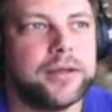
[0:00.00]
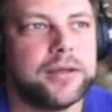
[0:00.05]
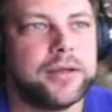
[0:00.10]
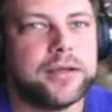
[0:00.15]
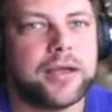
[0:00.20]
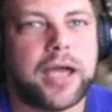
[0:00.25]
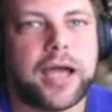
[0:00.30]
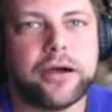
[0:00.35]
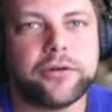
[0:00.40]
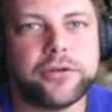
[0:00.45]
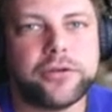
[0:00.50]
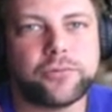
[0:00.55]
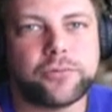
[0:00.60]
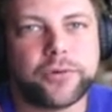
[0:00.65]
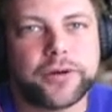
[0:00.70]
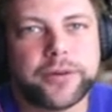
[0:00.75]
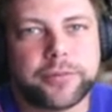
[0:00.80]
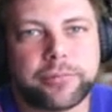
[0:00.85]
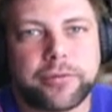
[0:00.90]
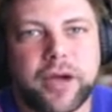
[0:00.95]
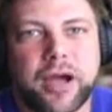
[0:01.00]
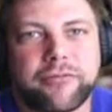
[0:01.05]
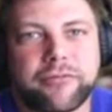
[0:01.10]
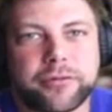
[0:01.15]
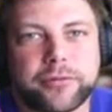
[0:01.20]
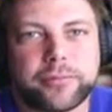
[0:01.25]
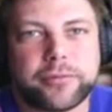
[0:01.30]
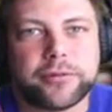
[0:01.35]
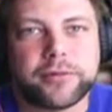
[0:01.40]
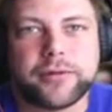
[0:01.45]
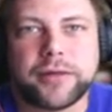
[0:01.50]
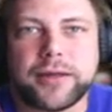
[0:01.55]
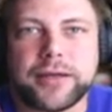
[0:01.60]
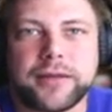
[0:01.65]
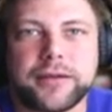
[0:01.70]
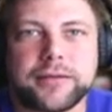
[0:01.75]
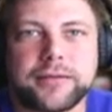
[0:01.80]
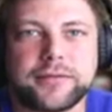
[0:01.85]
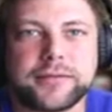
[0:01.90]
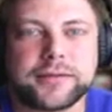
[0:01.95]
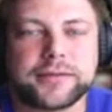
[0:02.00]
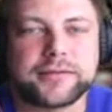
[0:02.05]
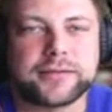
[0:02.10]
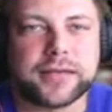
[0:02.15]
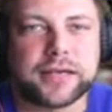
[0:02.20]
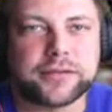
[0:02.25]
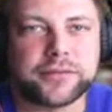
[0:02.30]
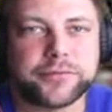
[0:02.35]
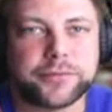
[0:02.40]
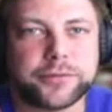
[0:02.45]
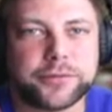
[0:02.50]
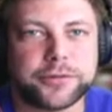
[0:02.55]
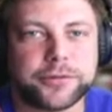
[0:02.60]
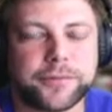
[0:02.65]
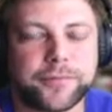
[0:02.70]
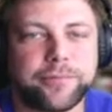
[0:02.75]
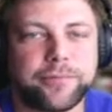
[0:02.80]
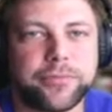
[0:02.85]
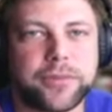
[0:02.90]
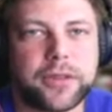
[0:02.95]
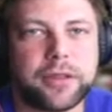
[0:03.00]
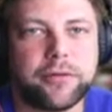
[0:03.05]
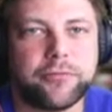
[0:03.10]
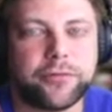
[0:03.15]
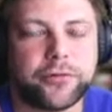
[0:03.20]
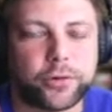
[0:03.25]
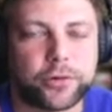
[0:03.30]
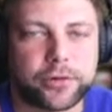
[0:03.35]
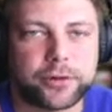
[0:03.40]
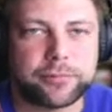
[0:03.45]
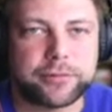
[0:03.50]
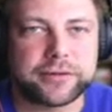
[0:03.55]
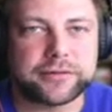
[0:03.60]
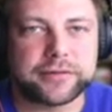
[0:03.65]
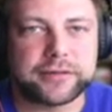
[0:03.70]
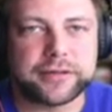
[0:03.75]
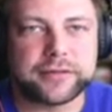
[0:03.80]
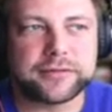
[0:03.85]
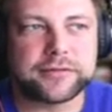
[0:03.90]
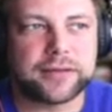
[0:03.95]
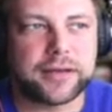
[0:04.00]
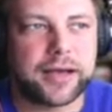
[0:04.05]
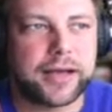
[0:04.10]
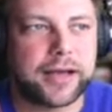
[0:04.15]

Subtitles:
how you run a profitable and successful flooring business.